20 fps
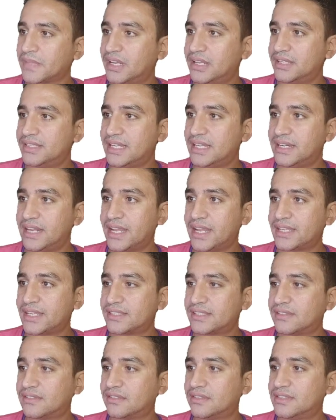Then
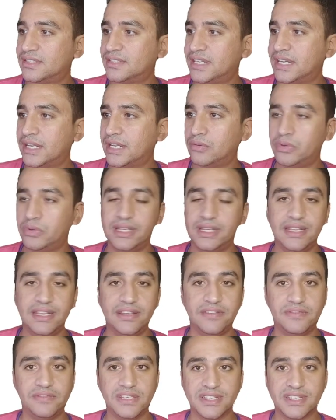Next. Then I will
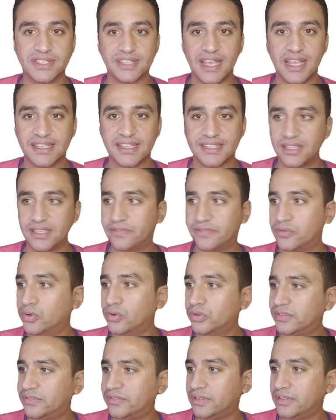leave this as a
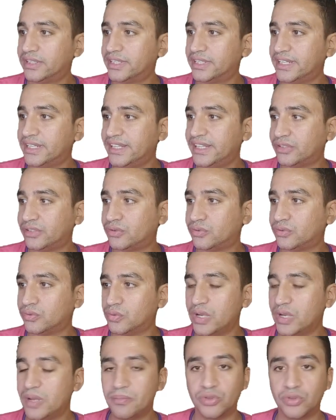default related
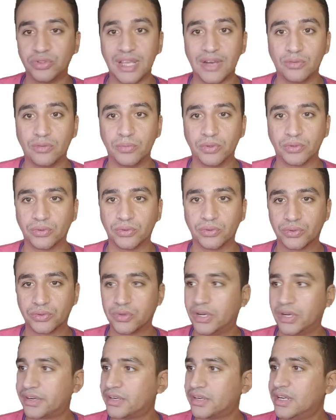to input-output
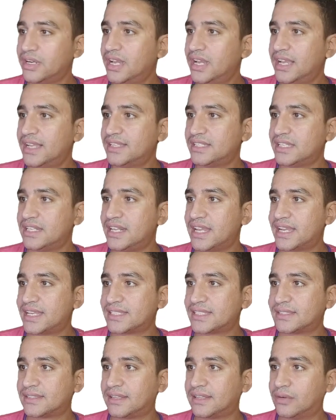controller. Then
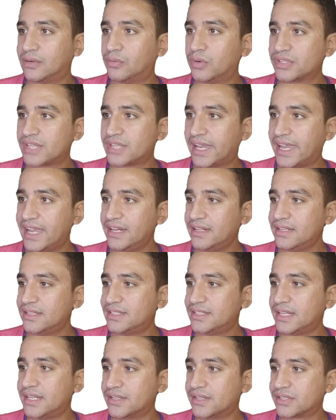Next once again.
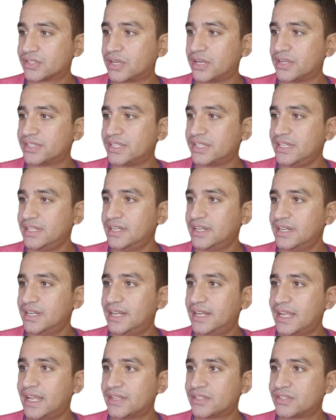Then SCSI,
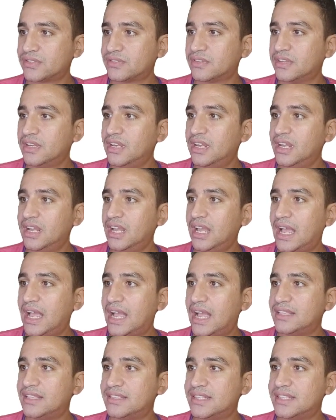Next.
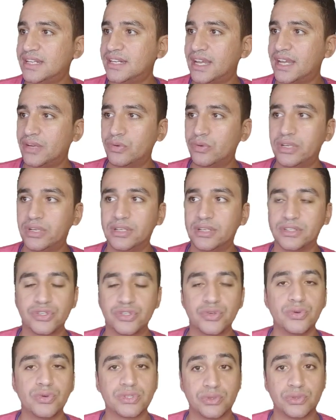And then I will
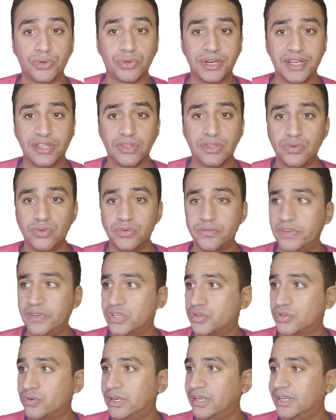choose to create new
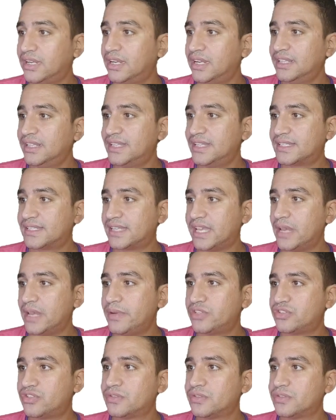virtual disk
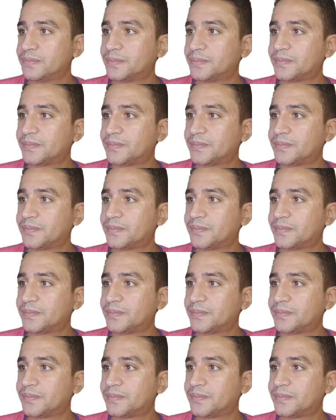image.